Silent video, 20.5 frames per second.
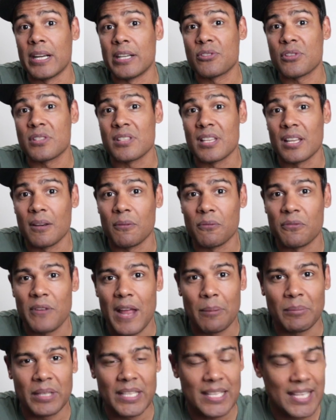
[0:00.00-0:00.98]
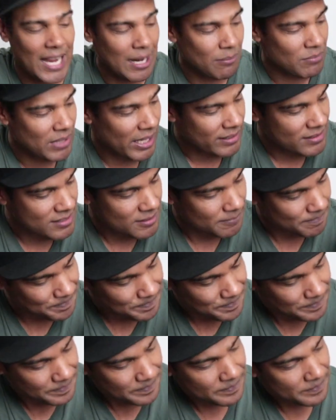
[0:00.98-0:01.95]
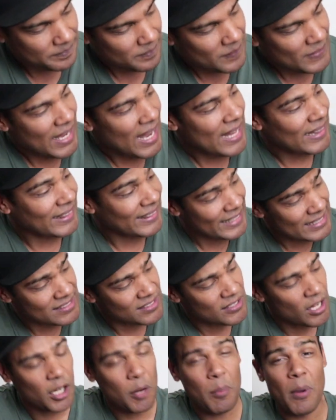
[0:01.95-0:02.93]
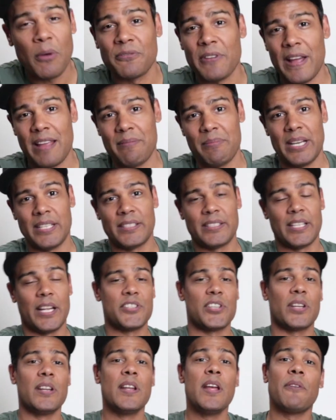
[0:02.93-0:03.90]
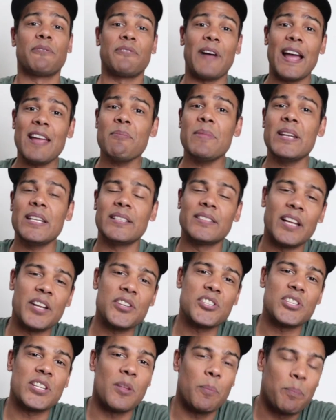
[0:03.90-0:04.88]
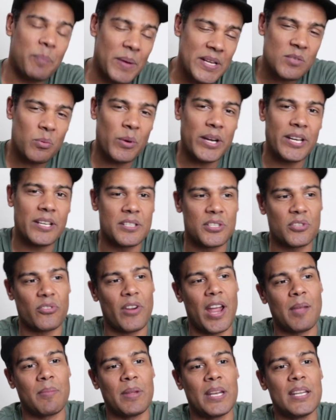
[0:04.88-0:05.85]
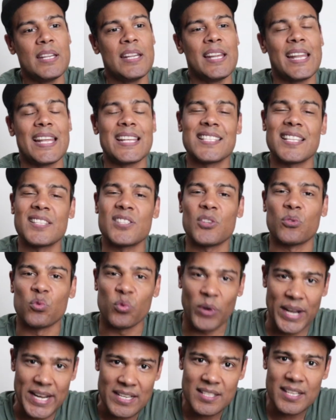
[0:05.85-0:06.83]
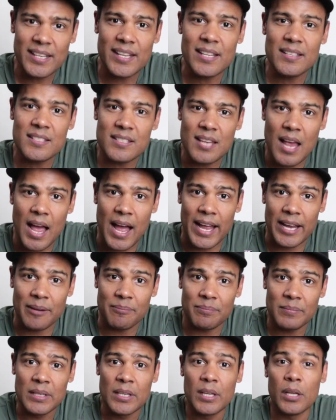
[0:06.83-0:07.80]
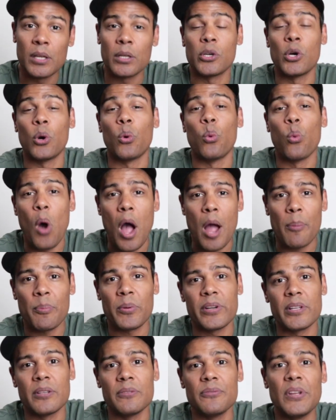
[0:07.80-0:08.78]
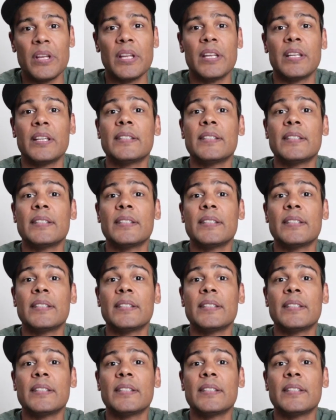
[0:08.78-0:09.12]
interested in family game nights. Let's talk about 5 Minute Dungeon. 5 Minute Dungeon, the best way to describe it is it's a race against time, cooperative